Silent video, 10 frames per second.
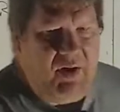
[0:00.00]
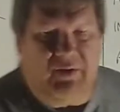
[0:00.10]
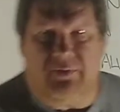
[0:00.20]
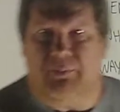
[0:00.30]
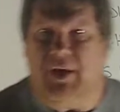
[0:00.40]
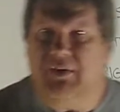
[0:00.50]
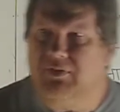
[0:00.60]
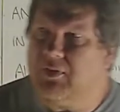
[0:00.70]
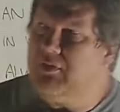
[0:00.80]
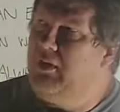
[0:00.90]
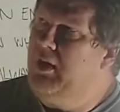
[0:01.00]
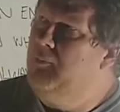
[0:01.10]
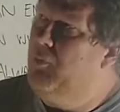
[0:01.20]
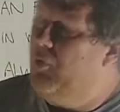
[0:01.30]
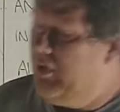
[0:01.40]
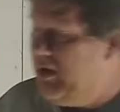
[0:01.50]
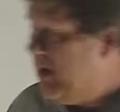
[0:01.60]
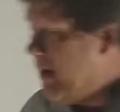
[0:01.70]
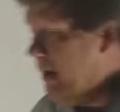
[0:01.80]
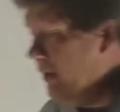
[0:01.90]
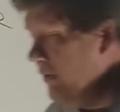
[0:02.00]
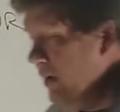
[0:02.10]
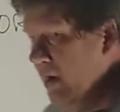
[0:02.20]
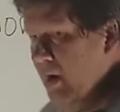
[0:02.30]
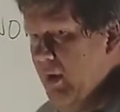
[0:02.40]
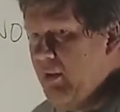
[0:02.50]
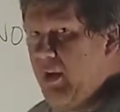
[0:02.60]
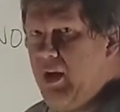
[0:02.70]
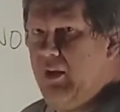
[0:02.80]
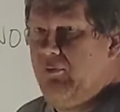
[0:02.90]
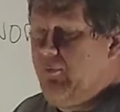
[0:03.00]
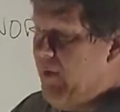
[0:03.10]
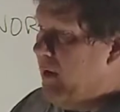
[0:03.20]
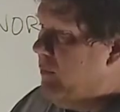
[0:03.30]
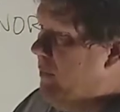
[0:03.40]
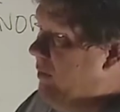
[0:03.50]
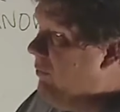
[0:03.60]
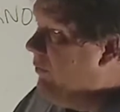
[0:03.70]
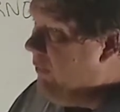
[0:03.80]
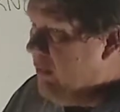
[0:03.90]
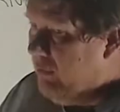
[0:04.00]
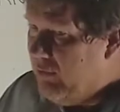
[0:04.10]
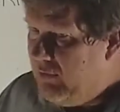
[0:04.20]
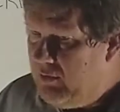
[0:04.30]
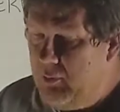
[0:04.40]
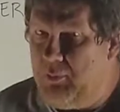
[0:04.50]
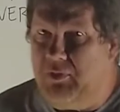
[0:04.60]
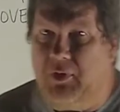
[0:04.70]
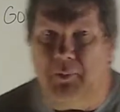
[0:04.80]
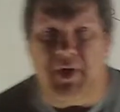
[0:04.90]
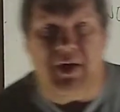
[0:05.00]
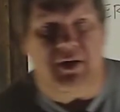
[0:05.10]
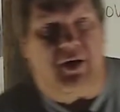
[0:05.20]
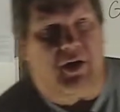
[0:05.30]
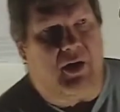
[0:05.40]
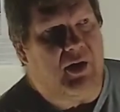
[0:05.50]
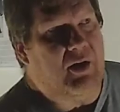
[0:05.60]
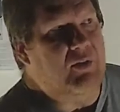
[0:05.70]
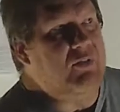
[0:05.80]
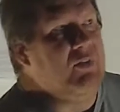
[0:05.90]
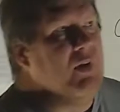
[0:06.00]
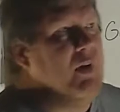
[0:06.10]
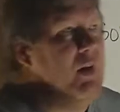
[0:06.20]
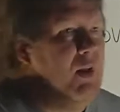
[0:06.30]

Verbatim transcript: piece basically pointed out that Fetterman refuses to debate Oz.